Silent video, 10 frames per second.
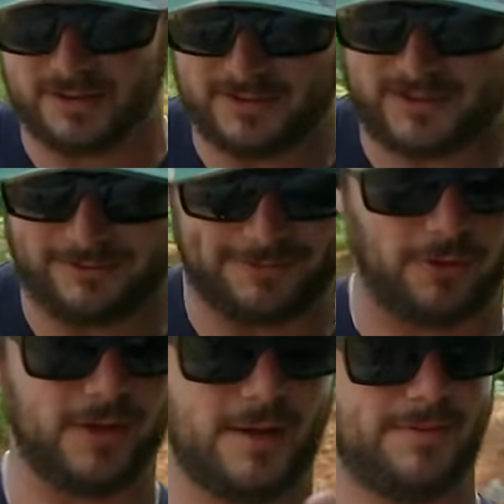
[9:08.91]
This can
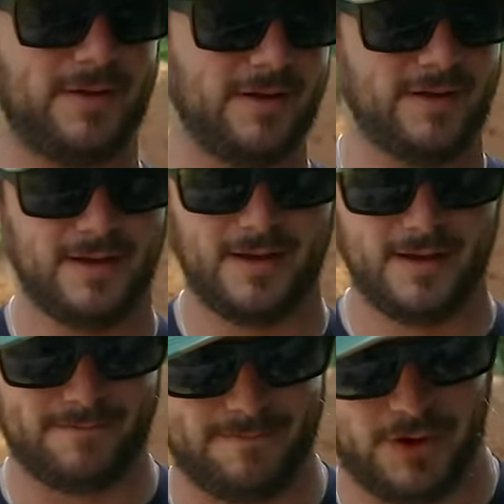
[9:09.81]
fold up,
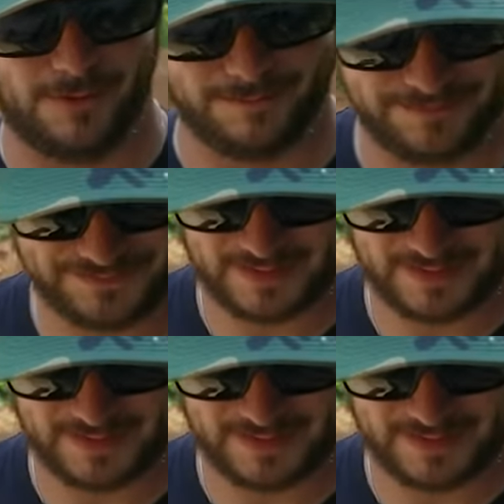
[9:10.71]
boom.